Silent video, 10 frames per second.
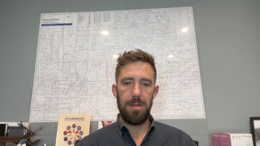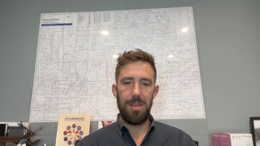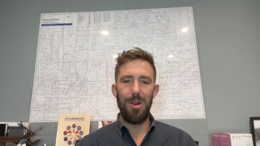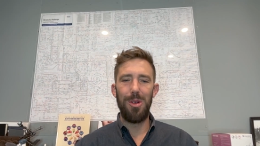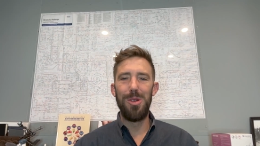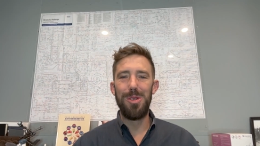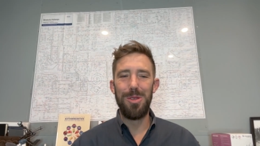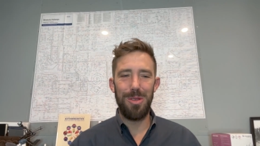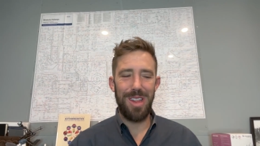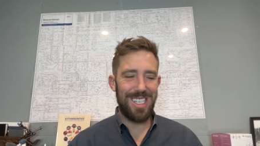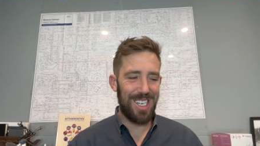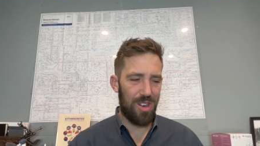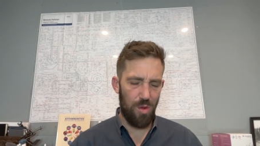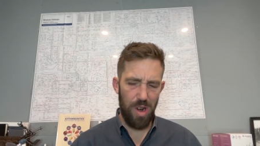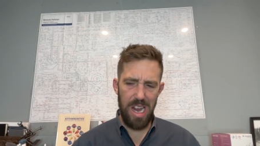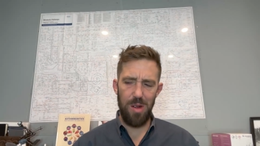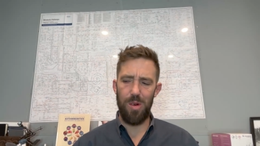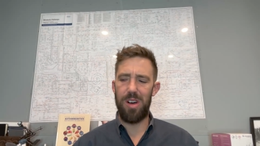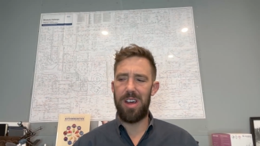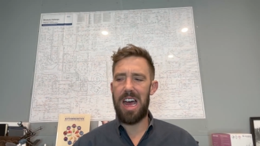Oh, that's a great
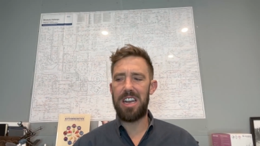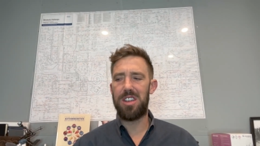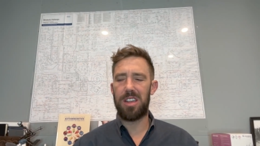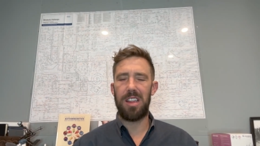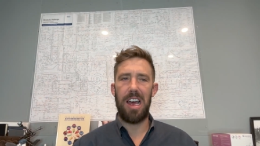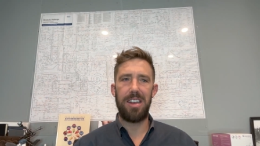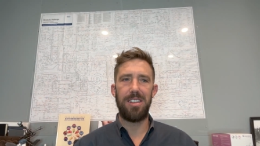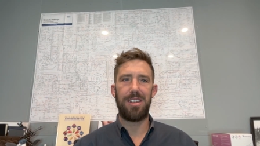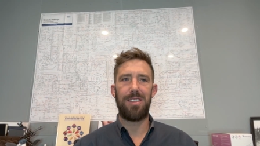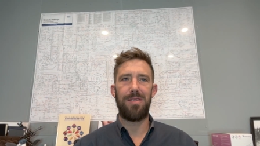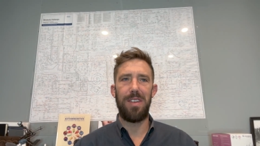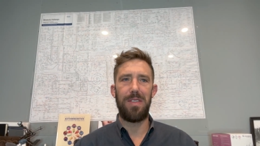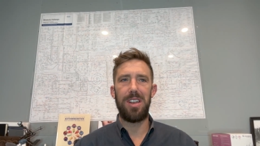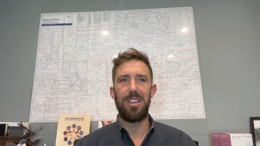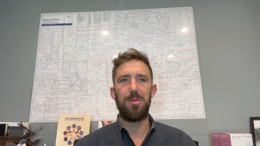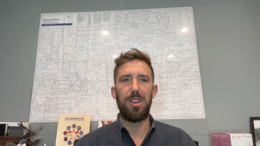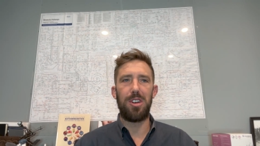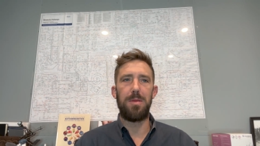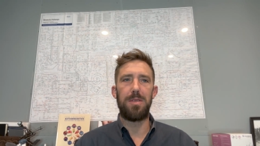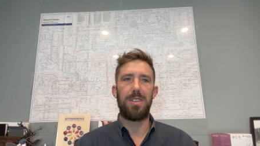one. I took I took fifteen hundred
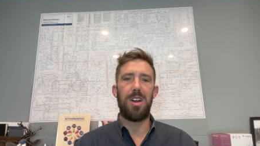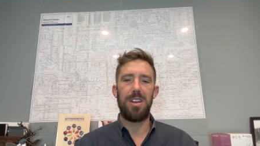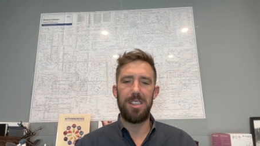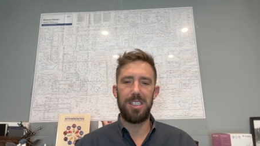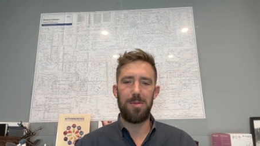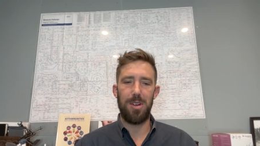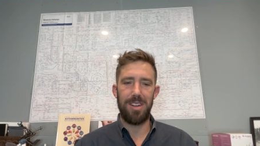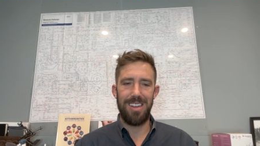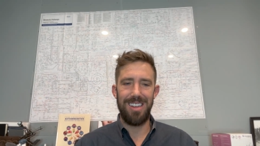milligrams of carnitine this morning.